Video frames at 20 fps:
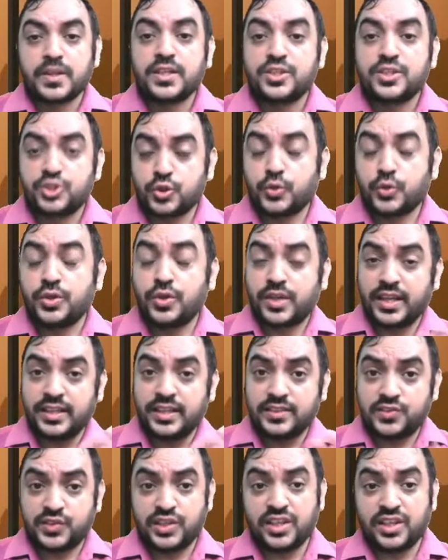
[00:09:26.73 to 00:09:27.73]
So you
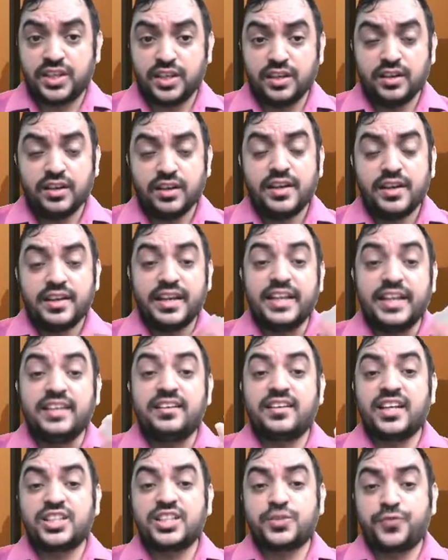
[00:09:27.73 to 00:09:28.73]
can see here,
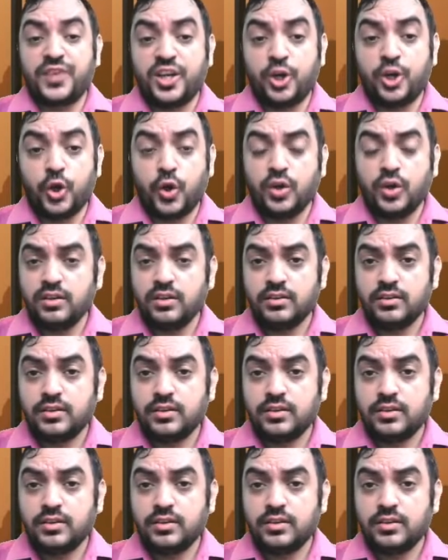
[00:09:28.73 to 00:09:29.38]
interest-free loan